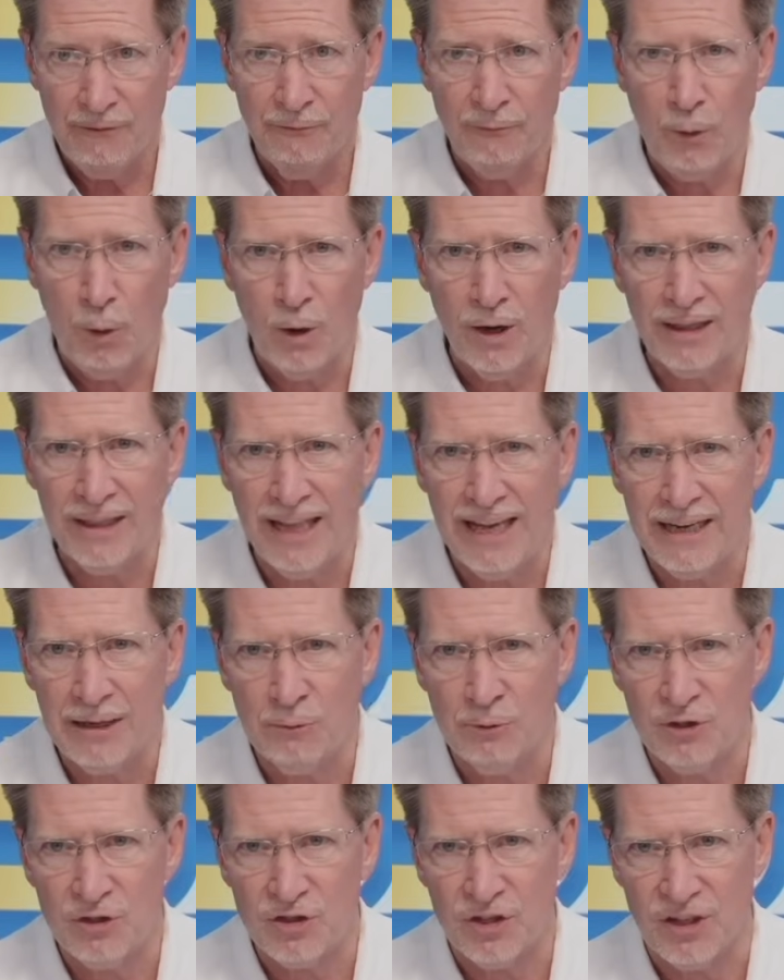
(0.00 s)
Foreign
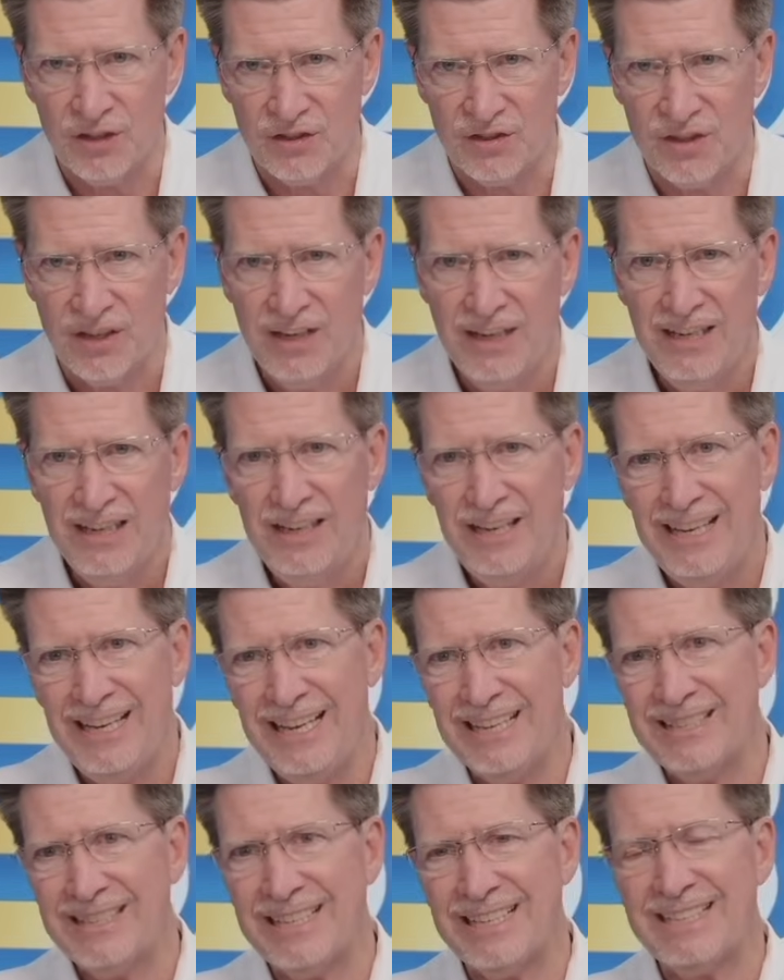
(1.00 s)
languages,
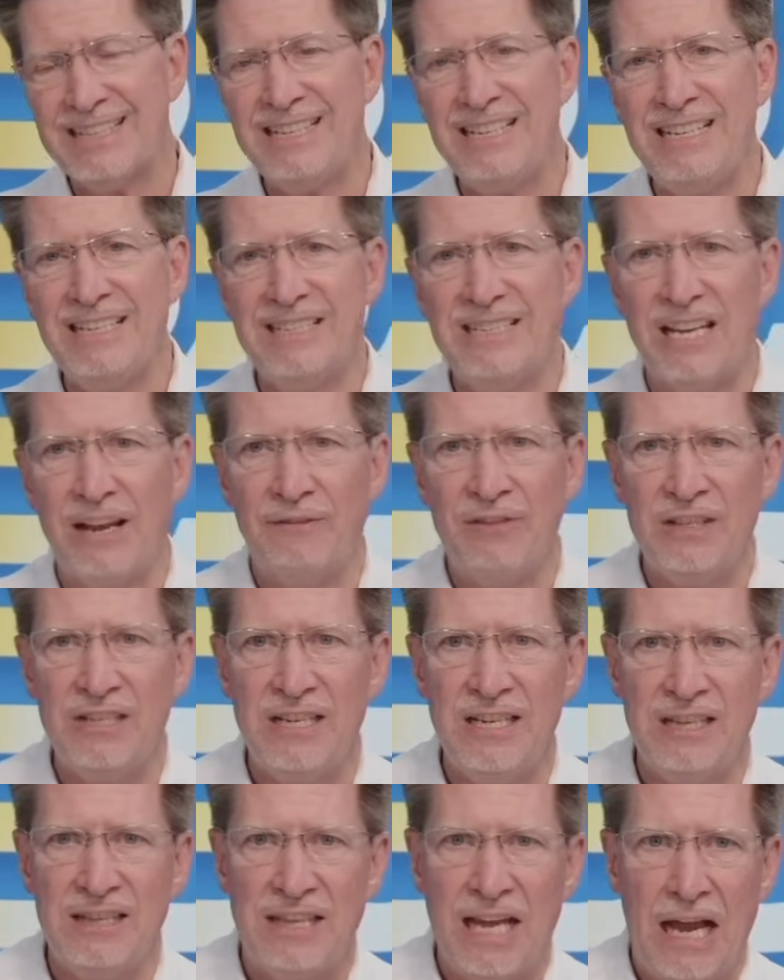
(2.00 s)
eh, 16,
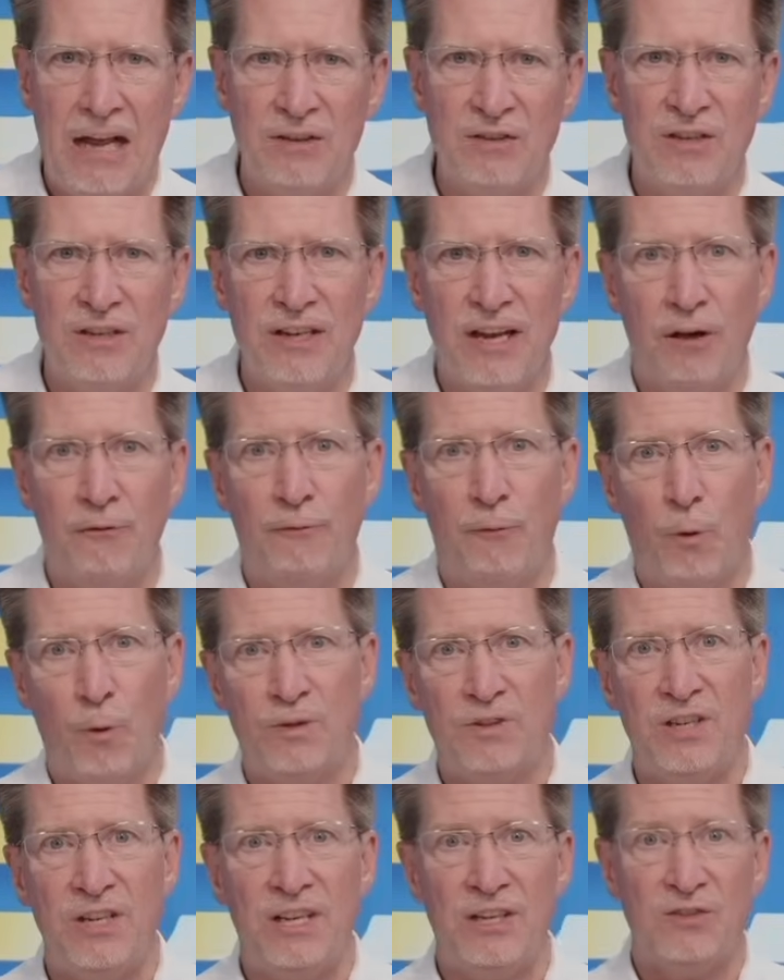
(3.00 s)
17,000, now
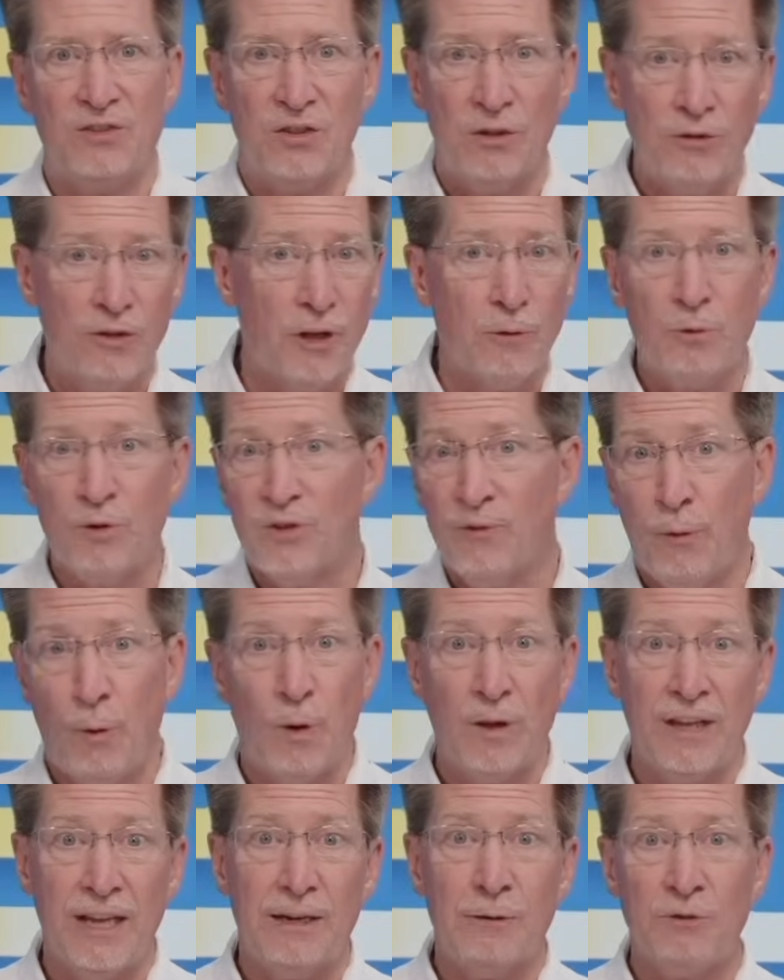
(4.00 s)
14. So in other words,
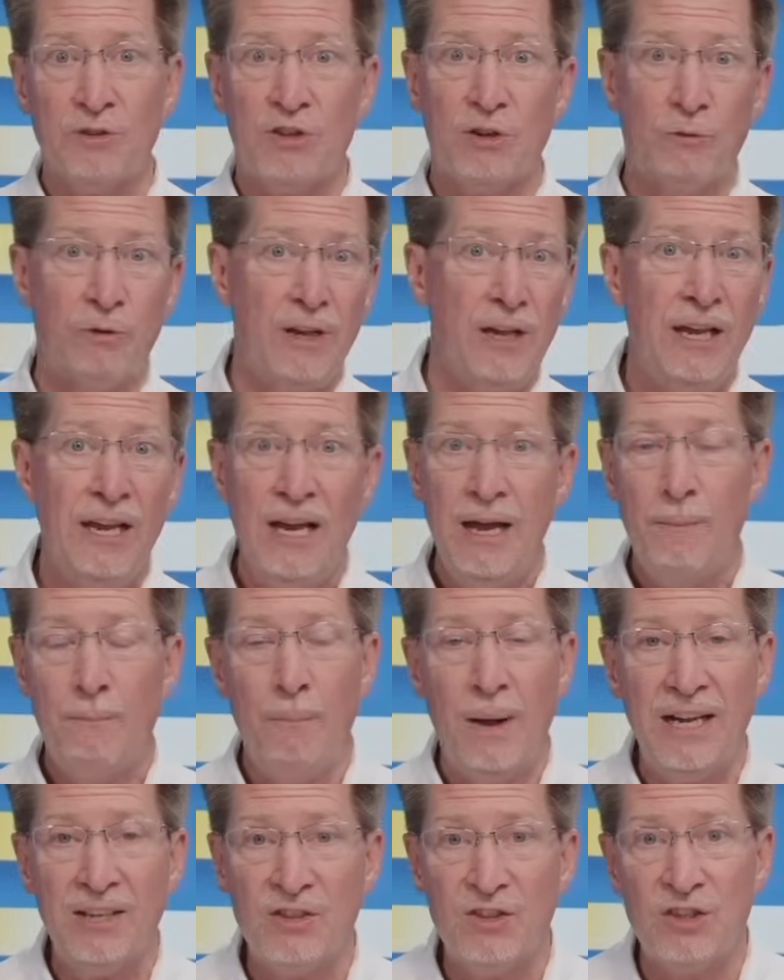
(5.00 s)
foreign language degree
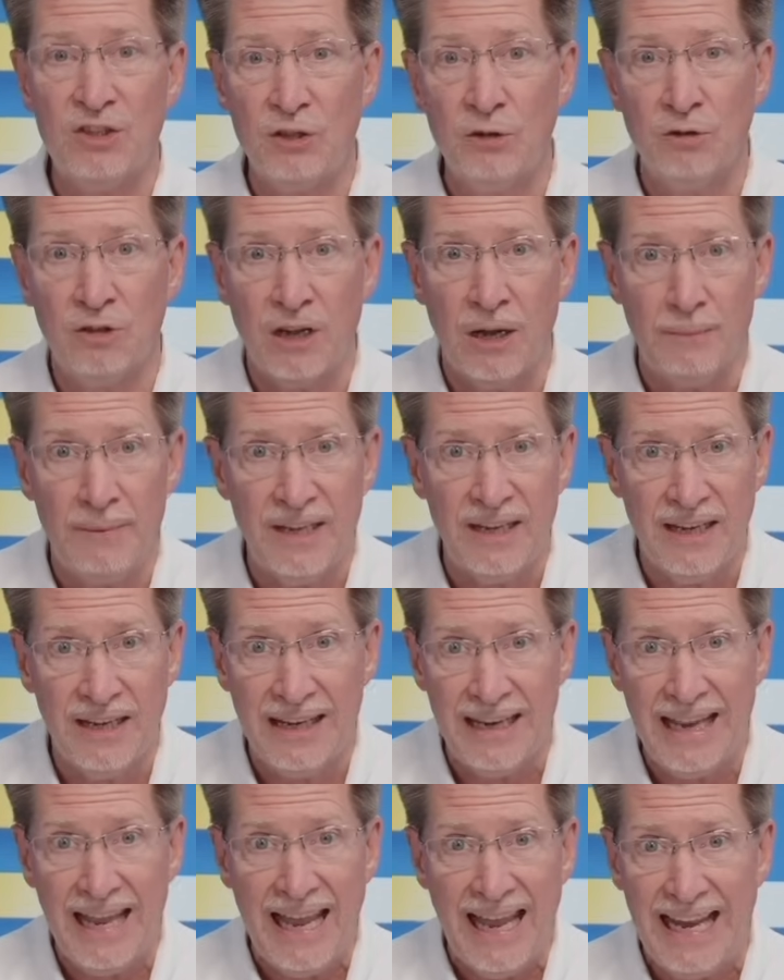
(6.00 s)
might still come in
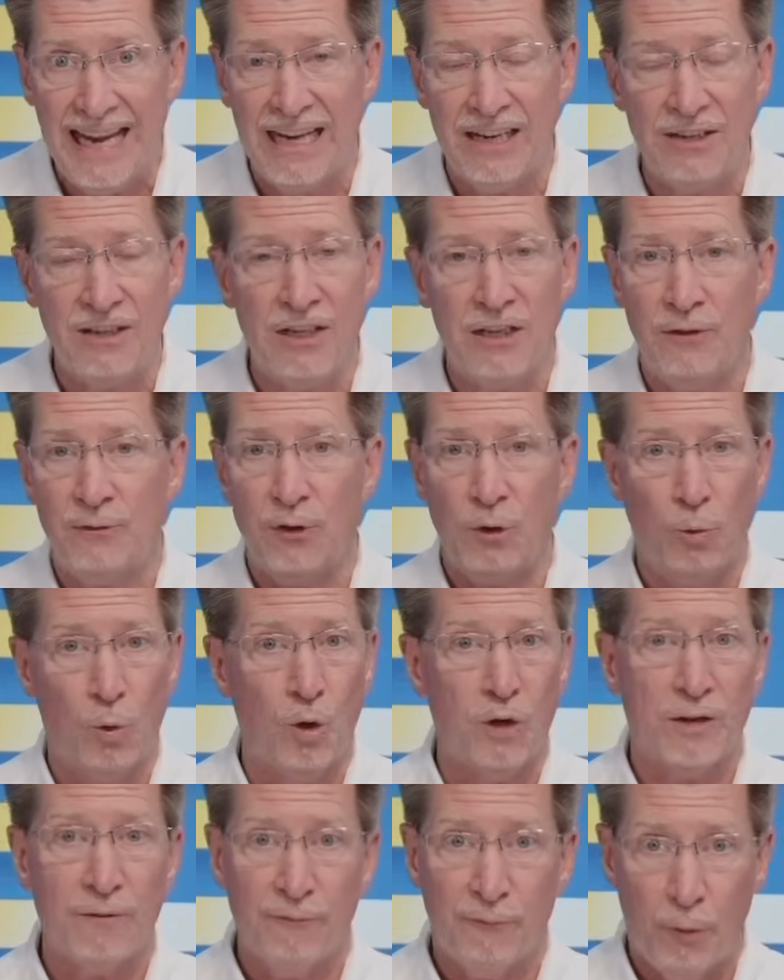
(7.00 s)
handy if you
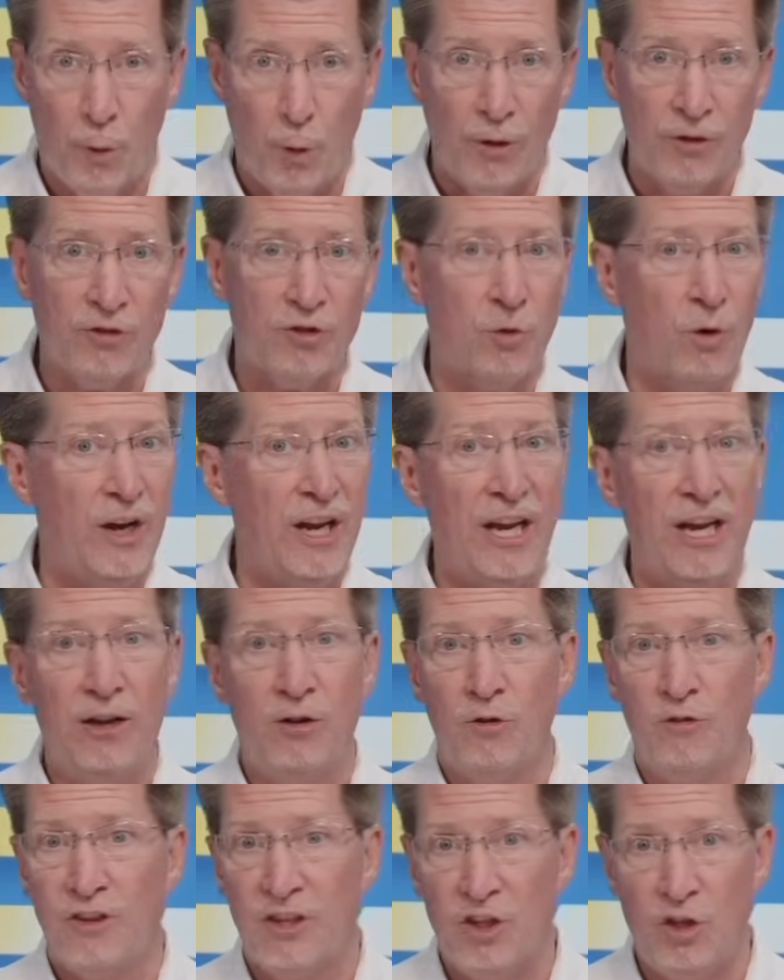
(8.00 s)
work in foreign
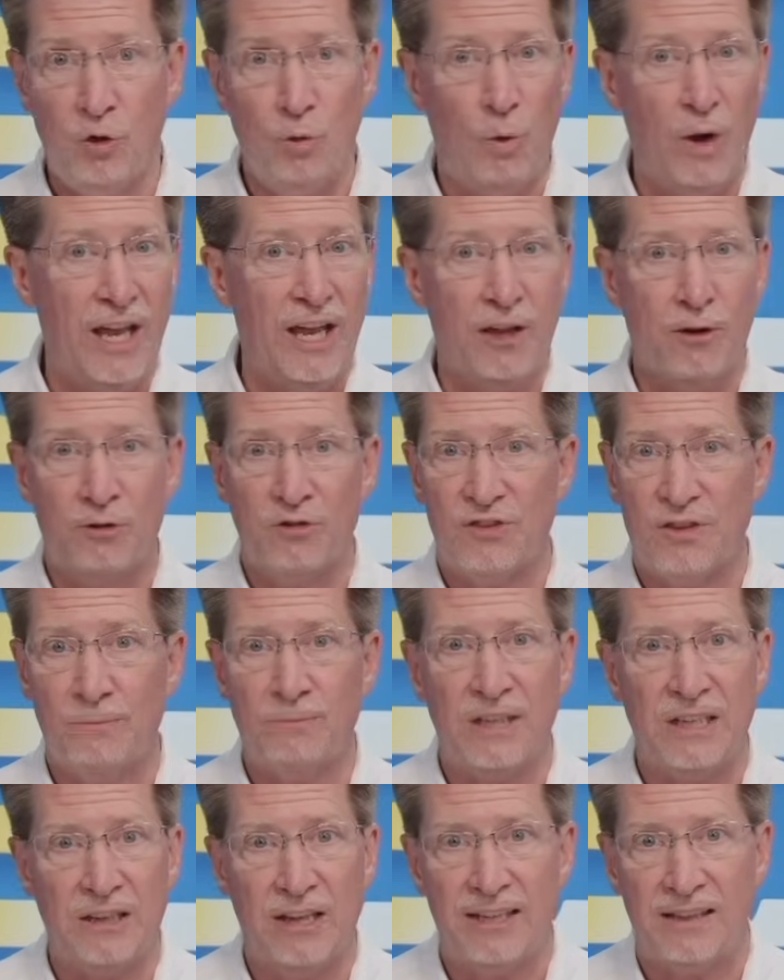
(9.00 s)
trade or the UN or
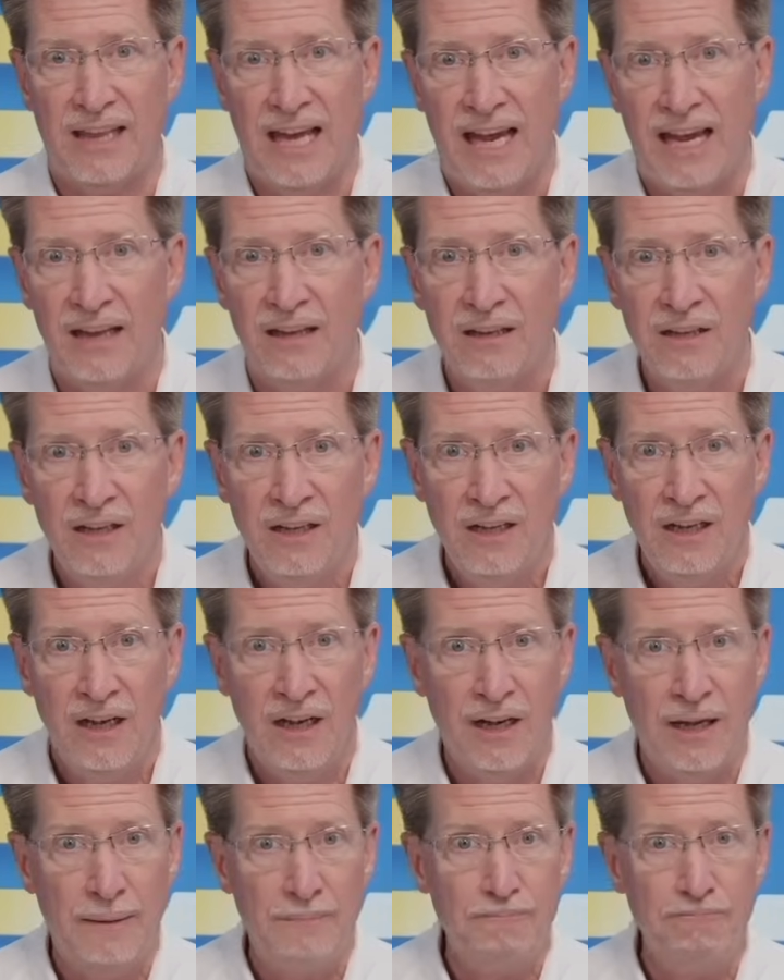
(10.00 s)
something like that.
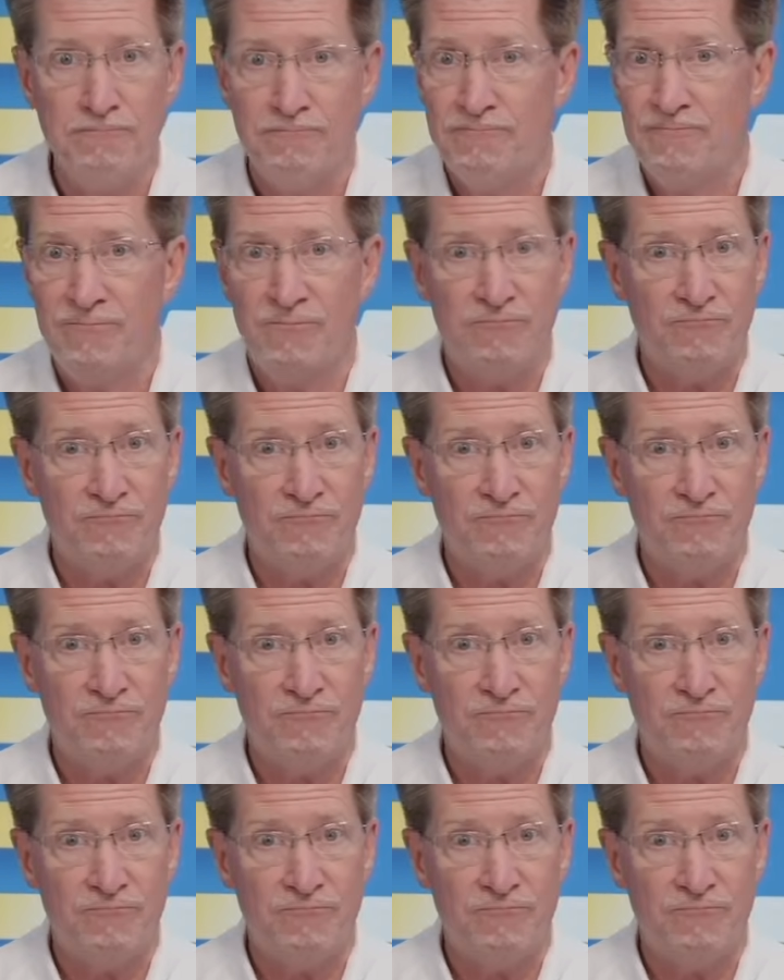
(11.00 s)
Um,